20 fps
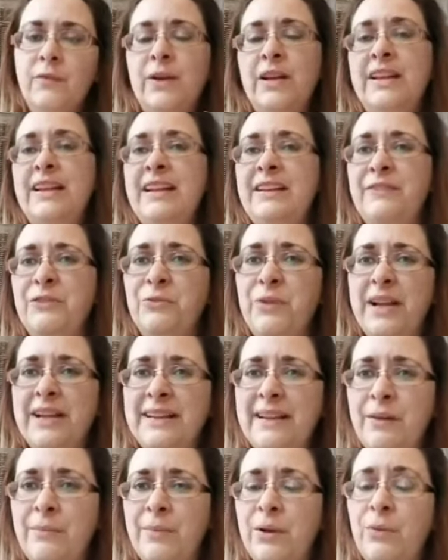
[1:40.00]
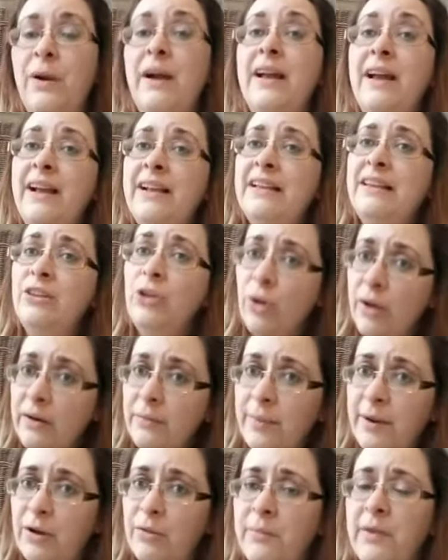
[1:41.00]
I didn't even write down my why. I thought
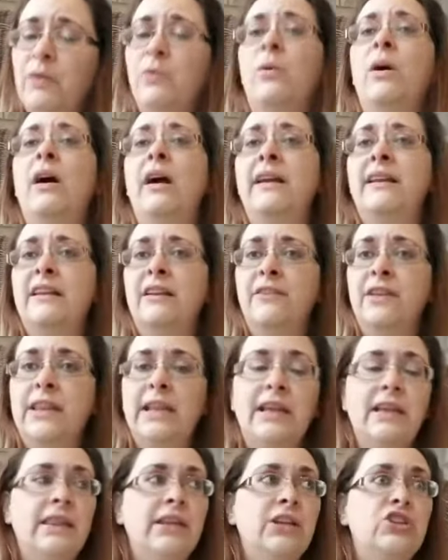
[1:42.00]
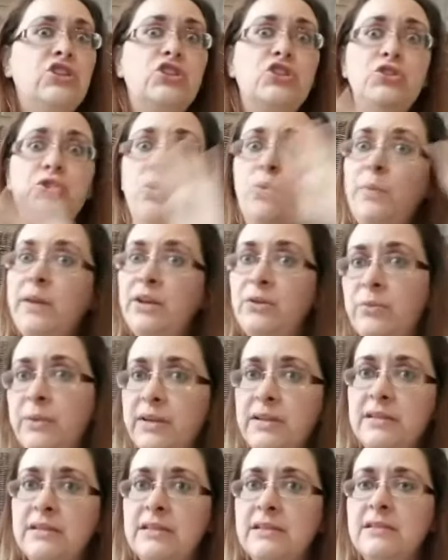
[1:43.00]
about my why and everything. there's so many
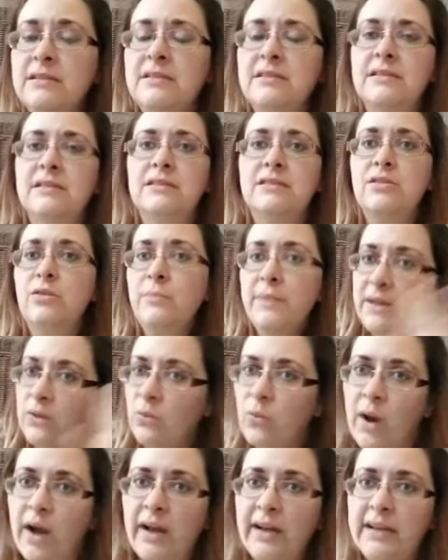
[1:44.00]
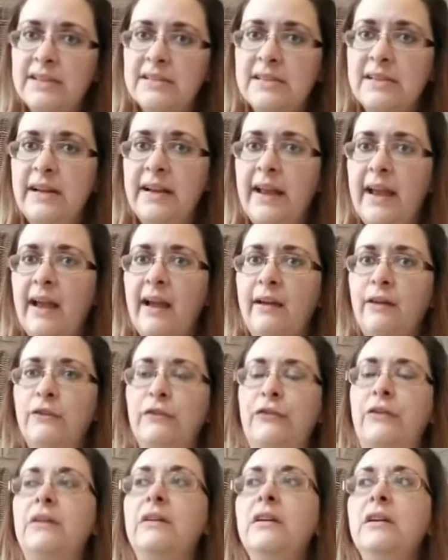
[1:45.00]
reasons and so many whys that I have.
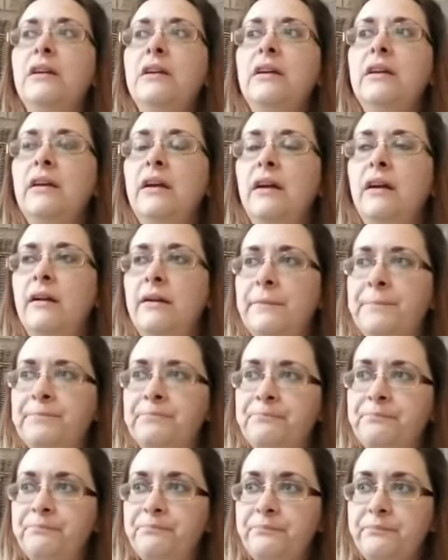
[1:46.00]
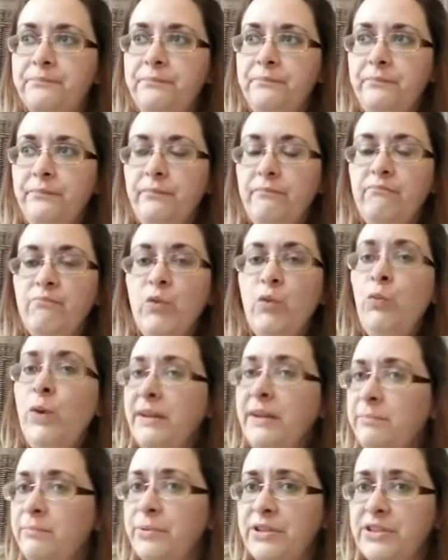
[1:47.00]
Um, one
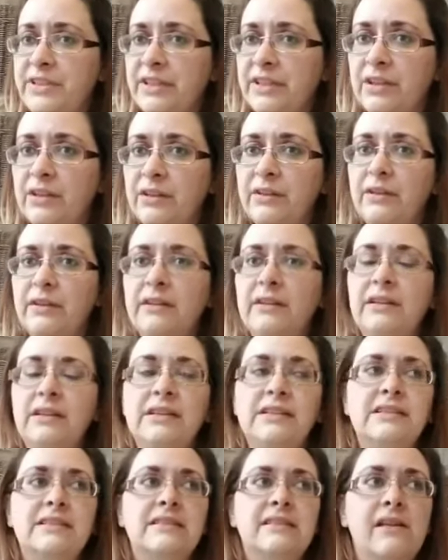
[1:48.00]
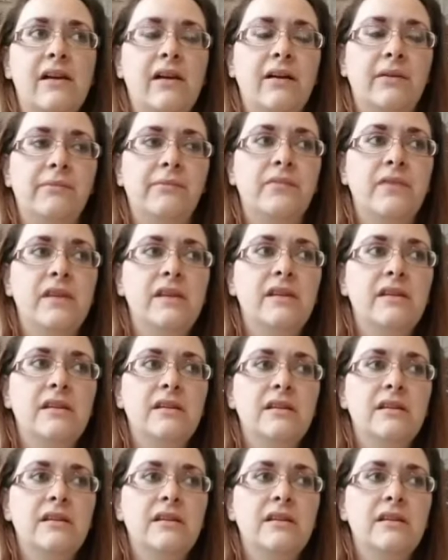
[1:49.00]
in particular is um,